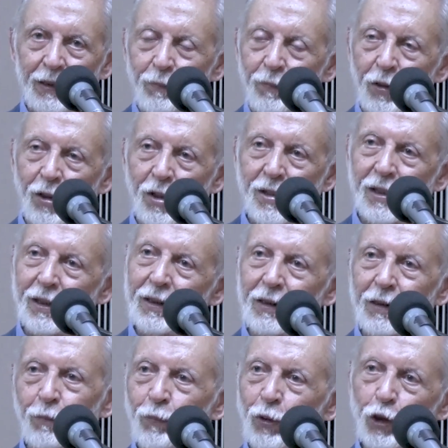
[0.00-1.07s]
Because
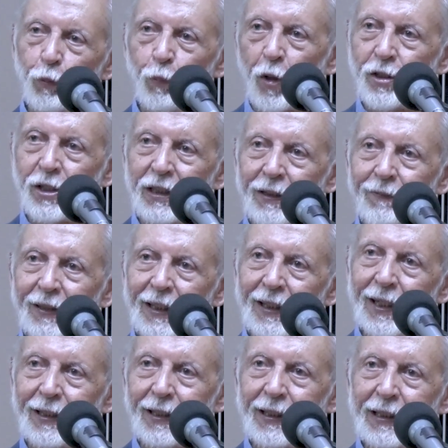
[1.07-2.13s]
both
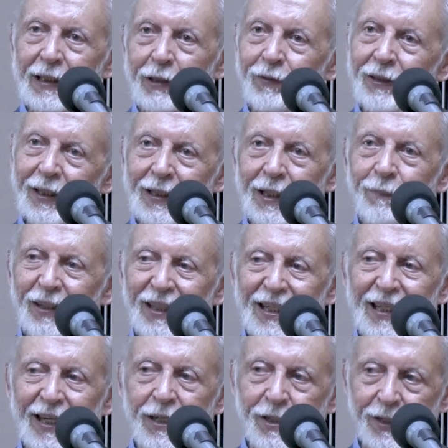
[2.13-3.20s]
positivity and negativity can be
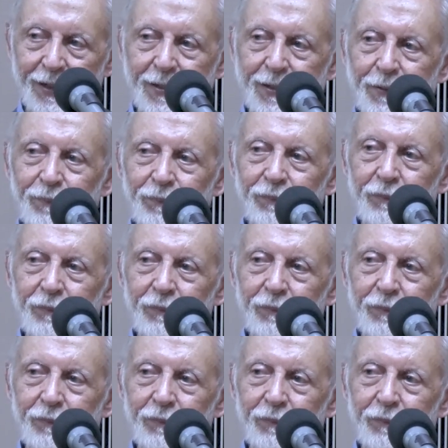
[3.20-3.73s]
contagious.